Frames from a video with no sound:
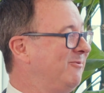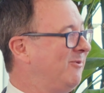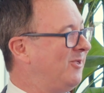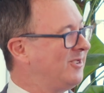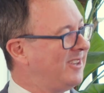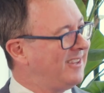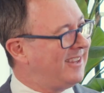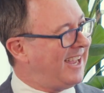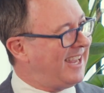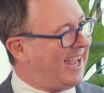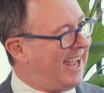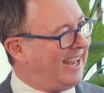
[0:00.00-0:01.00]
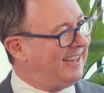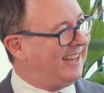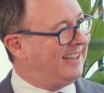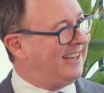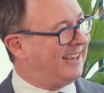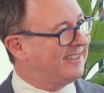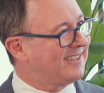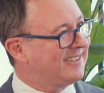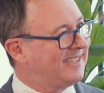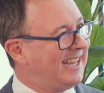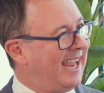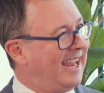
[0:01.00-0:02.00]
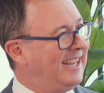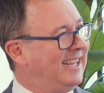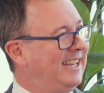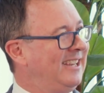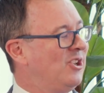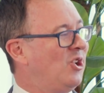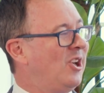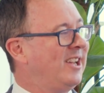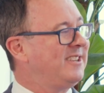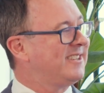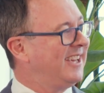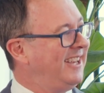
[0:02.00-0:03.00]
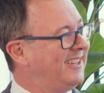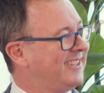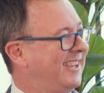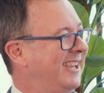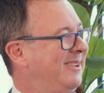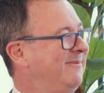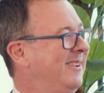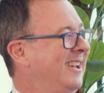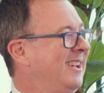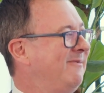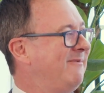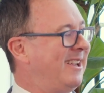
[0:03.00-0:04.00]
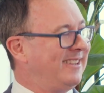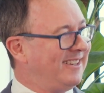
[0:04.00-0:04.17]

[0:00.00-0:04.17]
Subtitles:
was that they had an outstanding IT team that